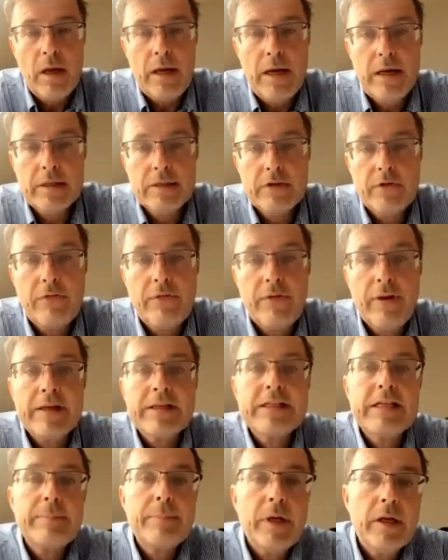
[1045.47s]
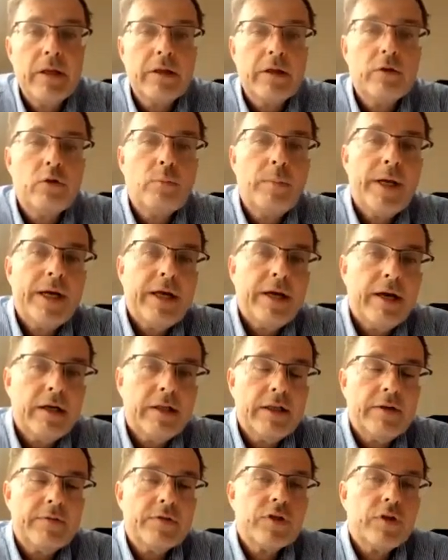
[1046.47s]
It has the flexibility to be
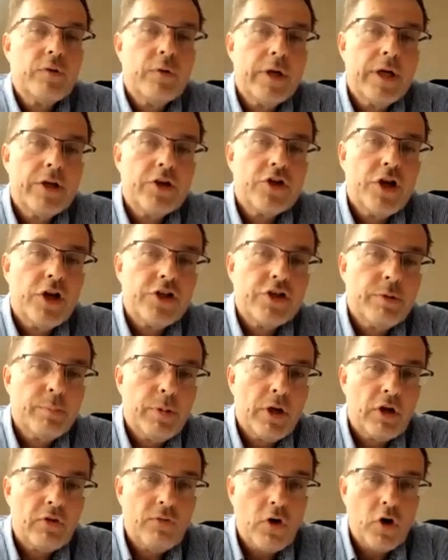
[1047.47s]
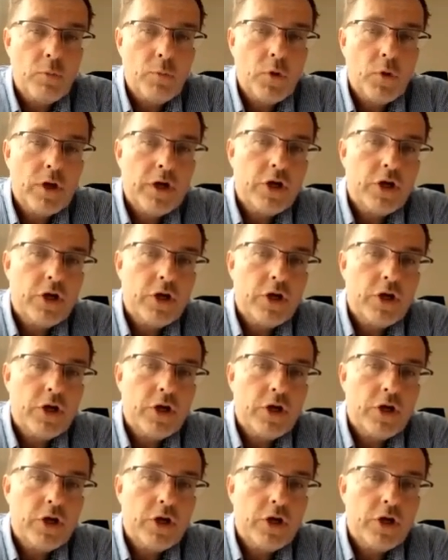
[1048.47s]
creative, so you can change the platform,